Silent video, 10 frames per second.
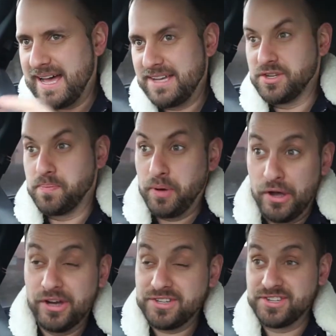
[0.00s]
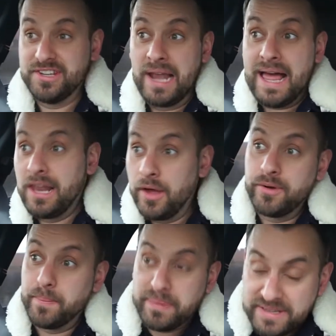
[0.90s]
as a person, let
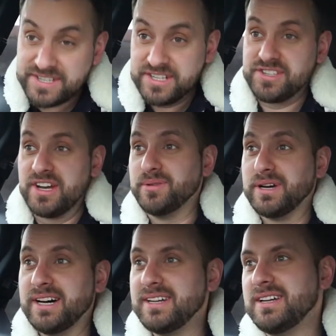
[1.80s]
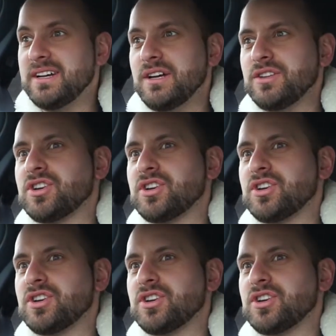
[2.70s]
alone a business owner,